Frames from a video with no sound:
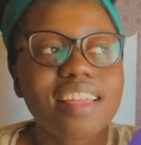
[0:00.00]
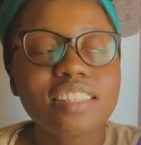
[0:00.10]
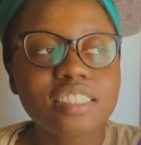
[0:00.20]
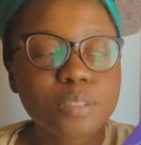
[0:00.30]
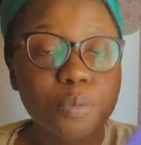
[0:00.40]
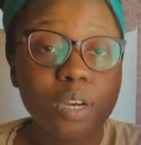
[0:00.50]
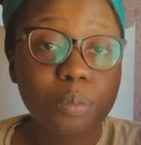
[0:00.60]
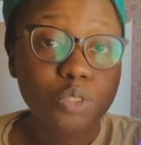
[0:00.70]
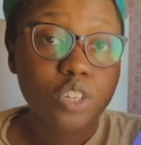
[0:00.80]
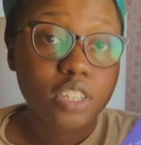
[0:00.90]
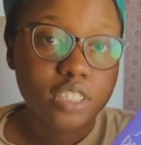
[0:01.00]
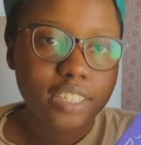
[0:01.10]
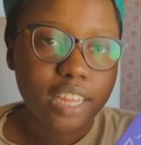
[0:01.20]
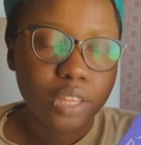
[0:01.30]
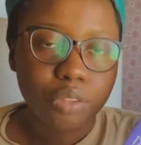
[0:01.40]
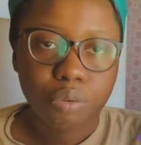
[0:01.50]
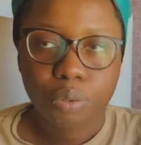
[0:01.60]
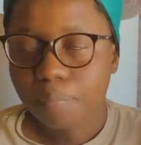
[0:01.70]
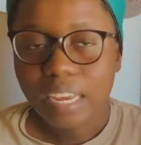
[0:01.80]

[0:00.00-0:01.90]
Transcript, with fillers: This is a book I'm struggling to get through.